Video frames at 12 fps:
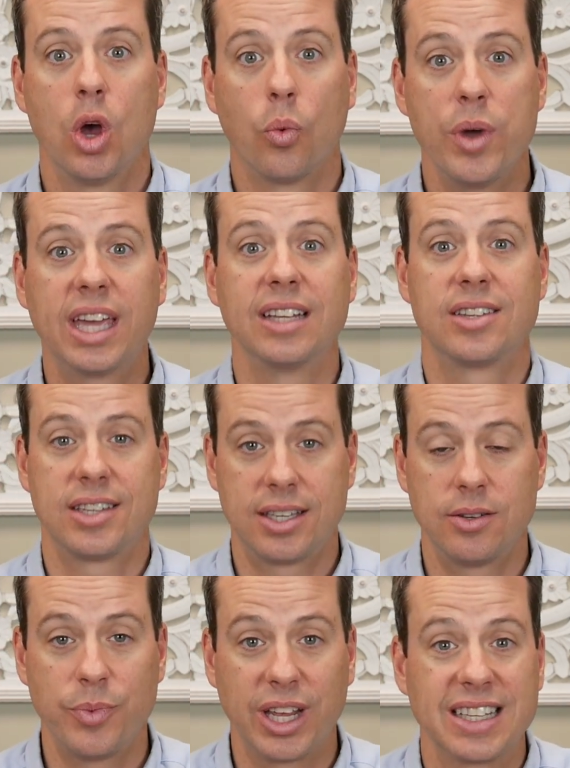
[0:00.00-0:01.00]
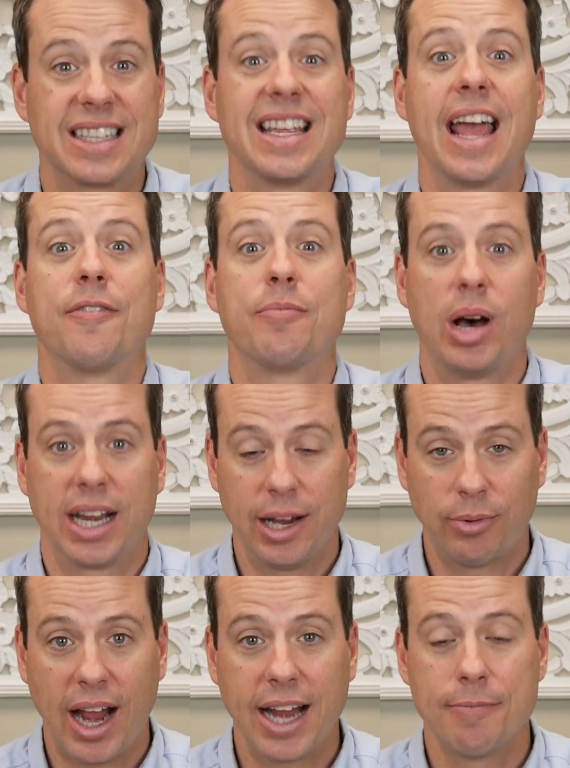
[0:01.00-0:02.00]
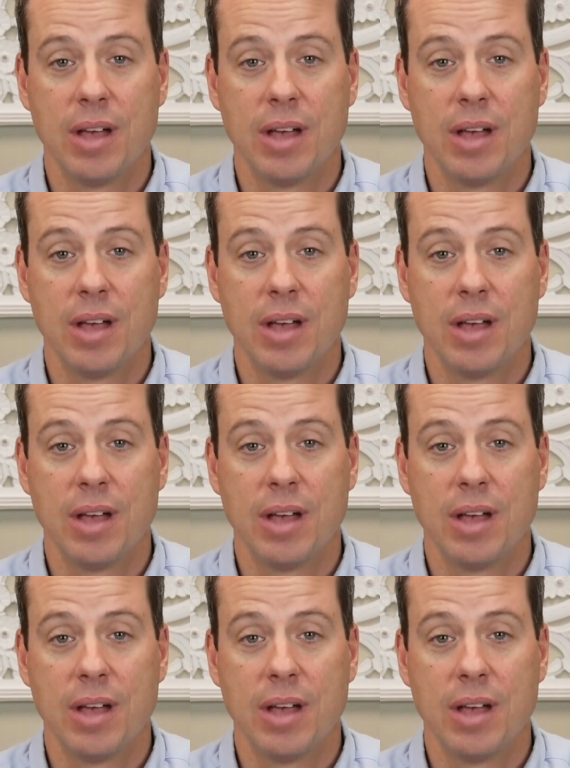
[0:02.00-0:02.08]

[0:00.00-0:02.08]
we can save money, right?